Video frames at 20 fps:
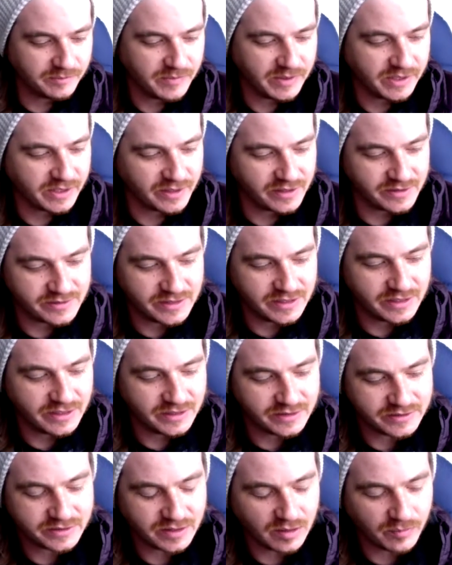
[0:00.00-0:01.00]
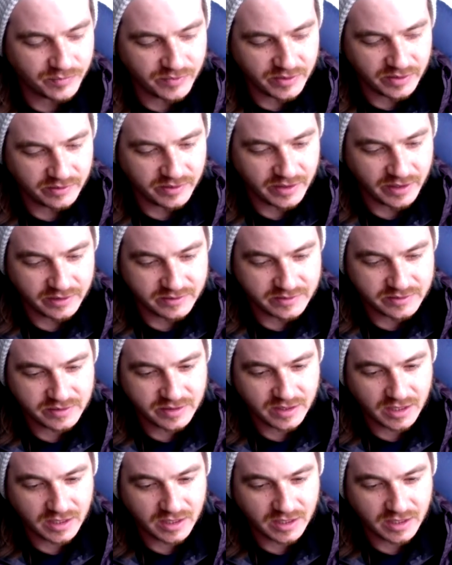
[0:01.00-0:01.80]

because it is something that